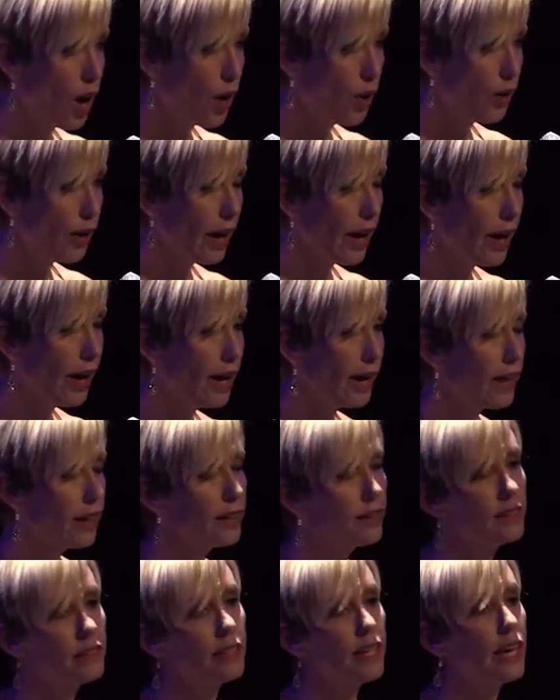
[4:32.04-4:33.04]
"Okay,"
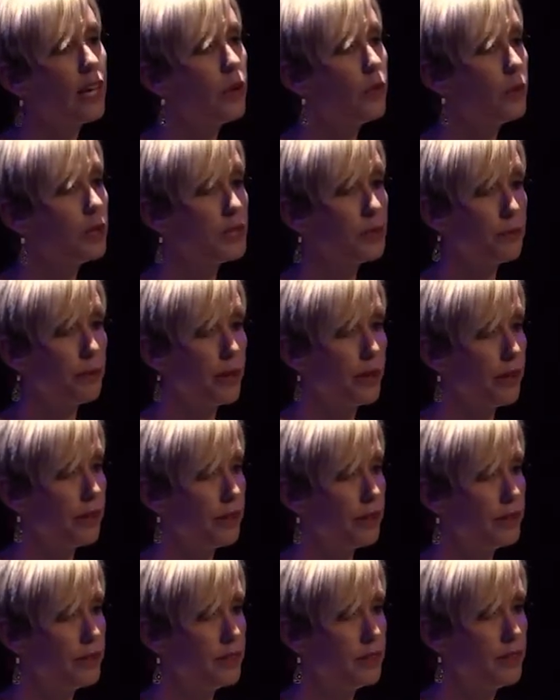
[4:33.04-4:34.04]
he whispered.
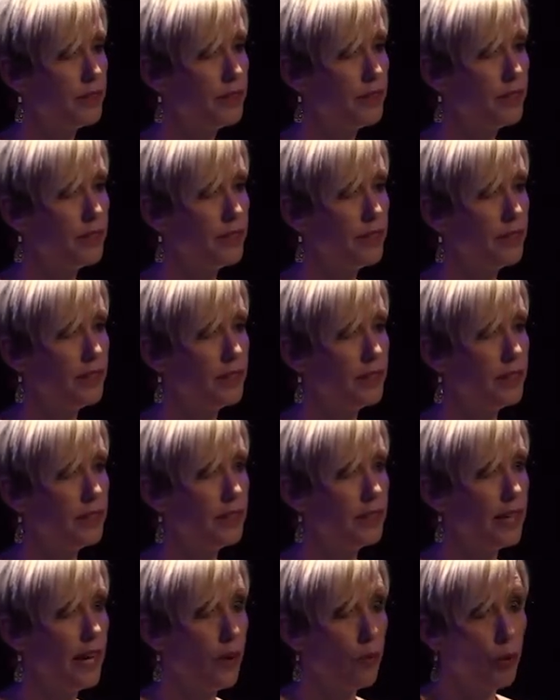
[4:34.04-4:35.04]

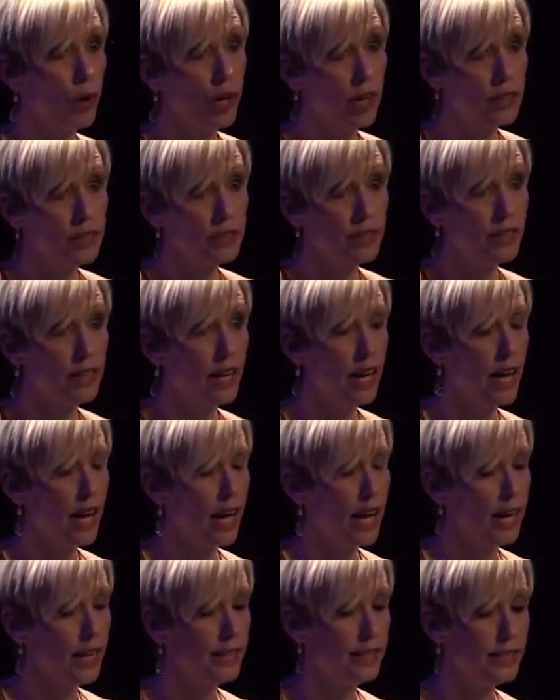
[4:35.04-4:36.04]
It worked.
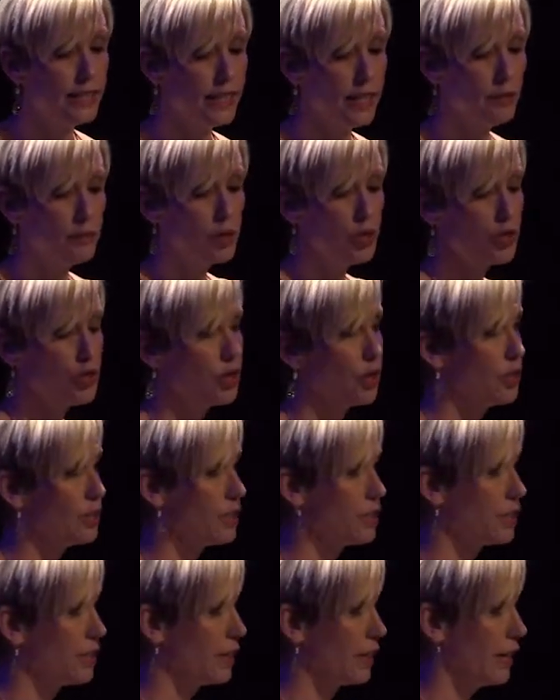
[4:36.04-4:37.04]
It seemed to
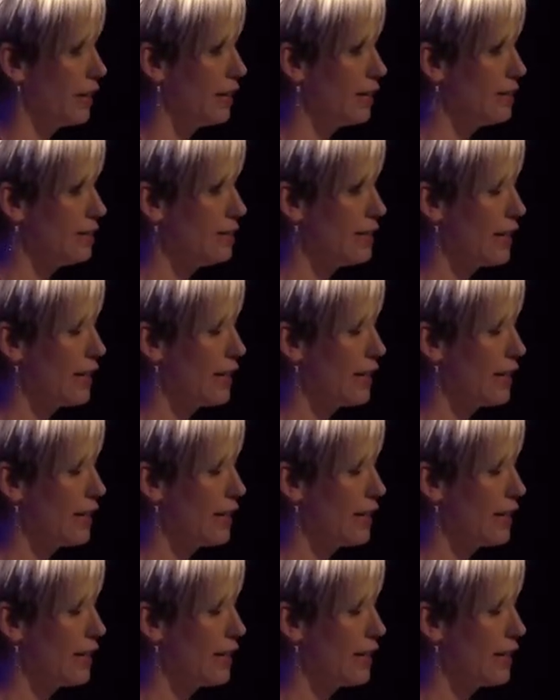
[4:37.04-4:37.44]
short-circuit his